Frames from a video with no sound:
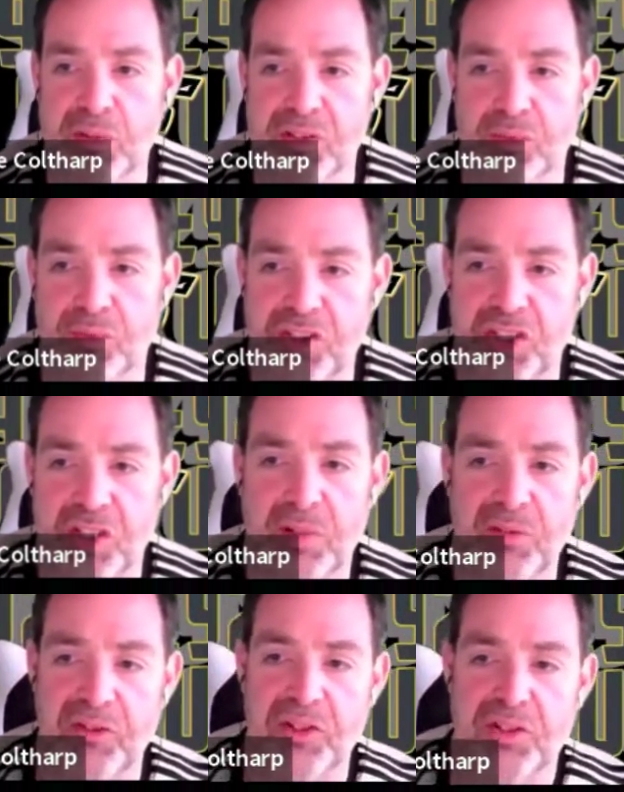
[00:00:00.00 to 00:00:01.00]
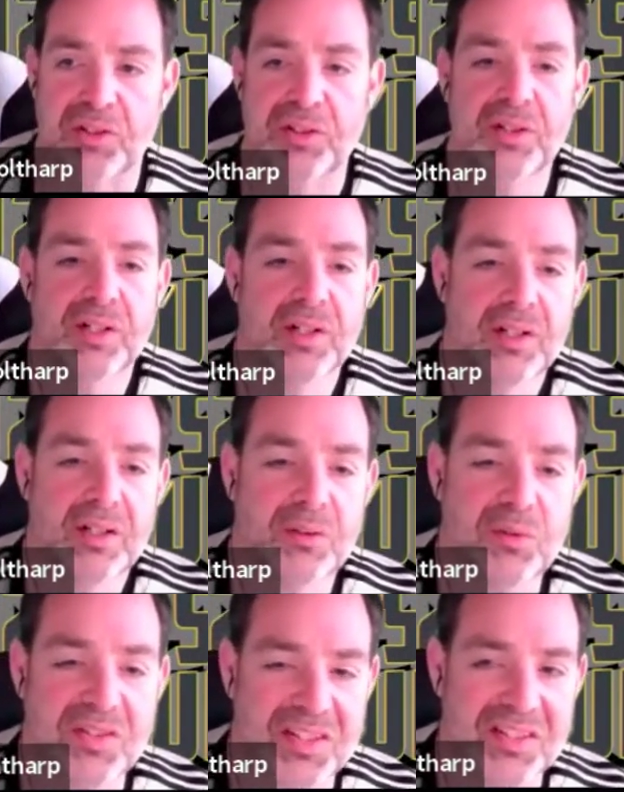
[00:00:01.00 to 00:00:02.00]
when Jimbo Fisher
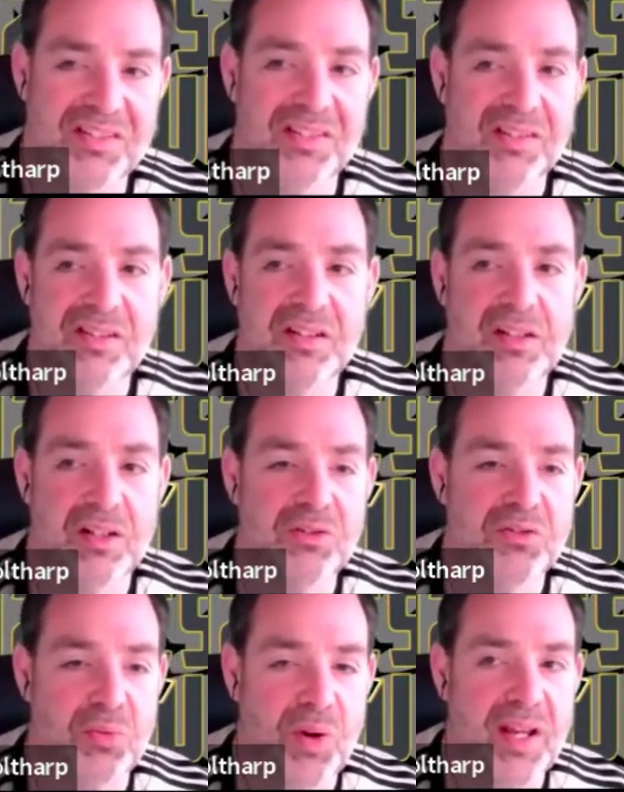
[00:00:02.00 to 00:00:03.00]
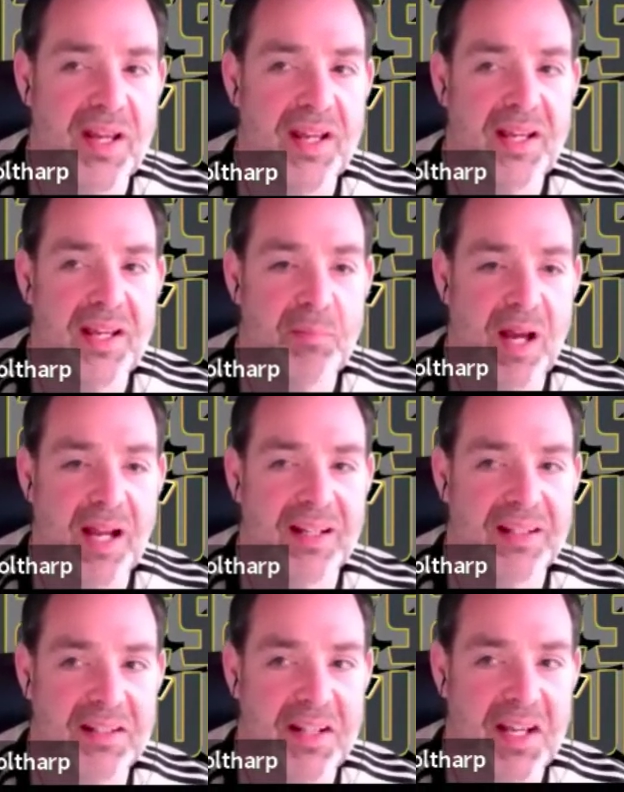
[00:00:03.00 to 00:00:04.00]
was an assistant coach way back in
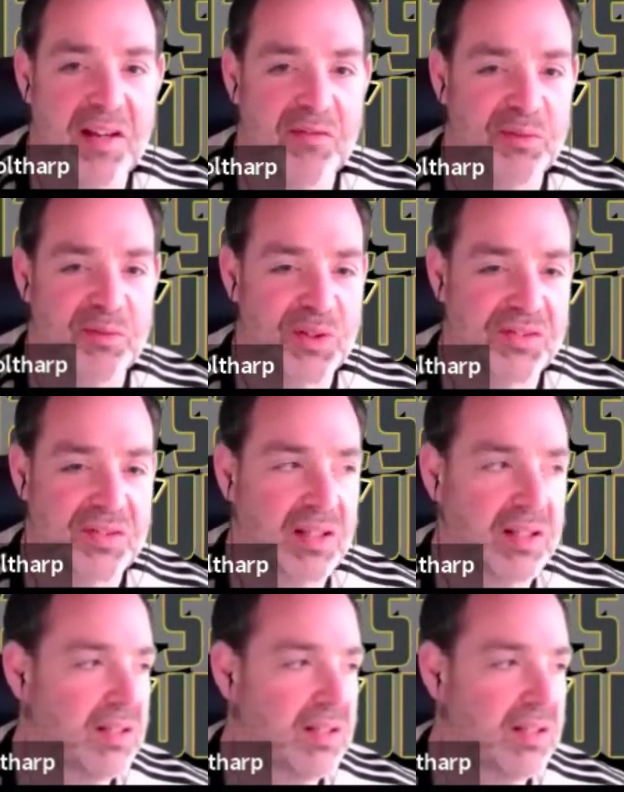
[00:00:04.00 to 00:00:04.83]
the day at Florida State.